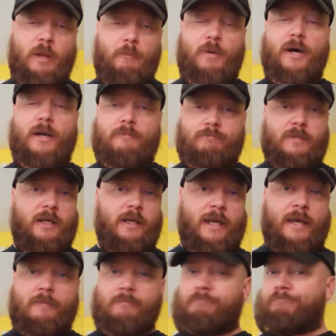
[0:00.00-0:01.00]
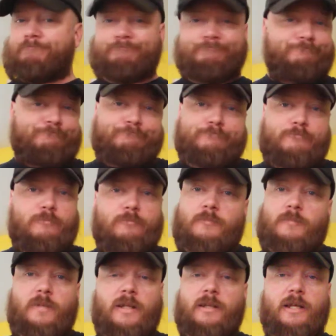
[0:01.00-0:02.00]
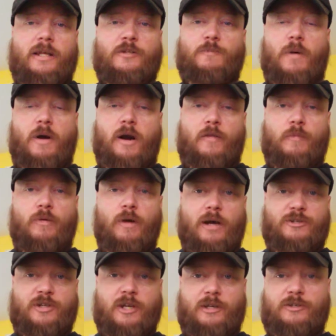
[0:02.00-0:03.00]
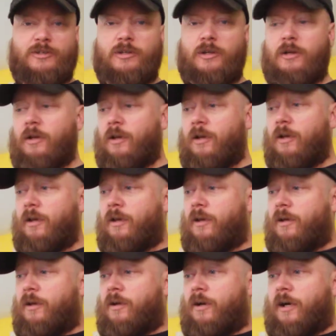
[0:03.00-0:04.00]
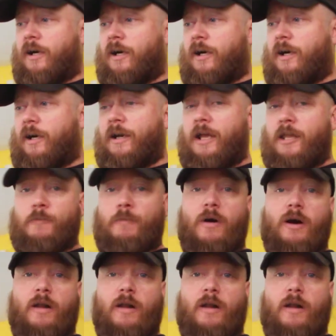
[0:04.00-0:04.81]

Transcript: But again, it's part of the process. Another